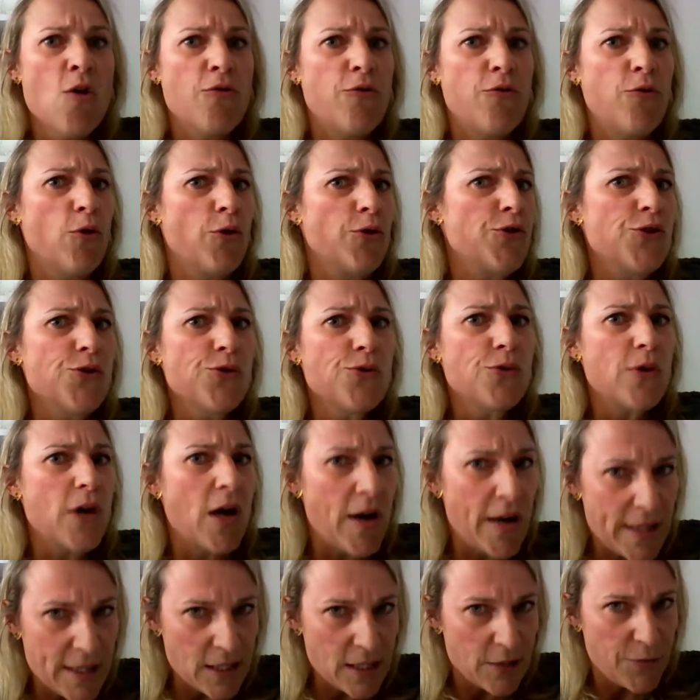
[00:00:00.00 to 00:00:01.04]
for new
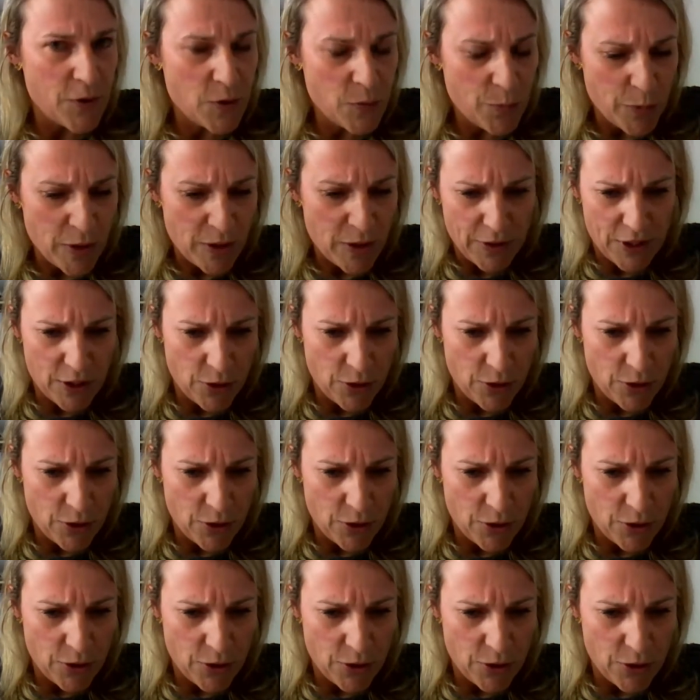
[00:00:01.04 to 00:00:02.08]
kinds of
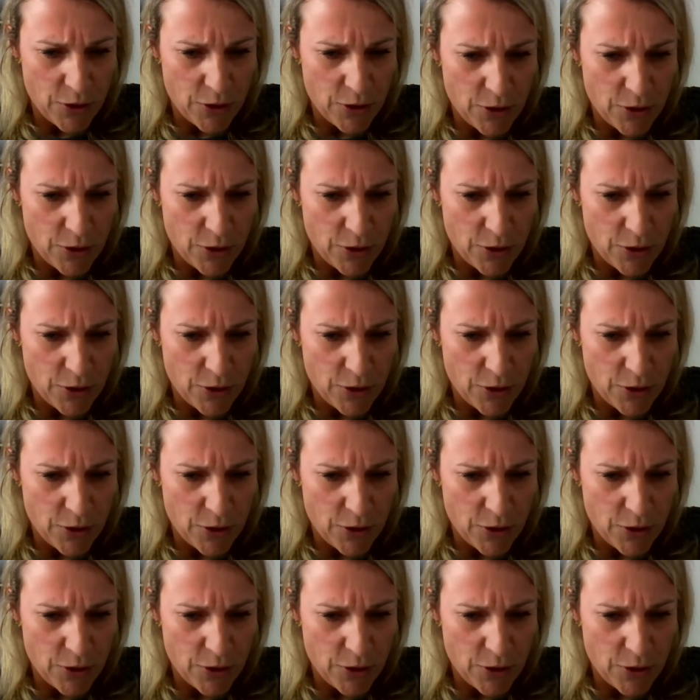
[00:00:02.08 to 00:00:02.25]
spirituality.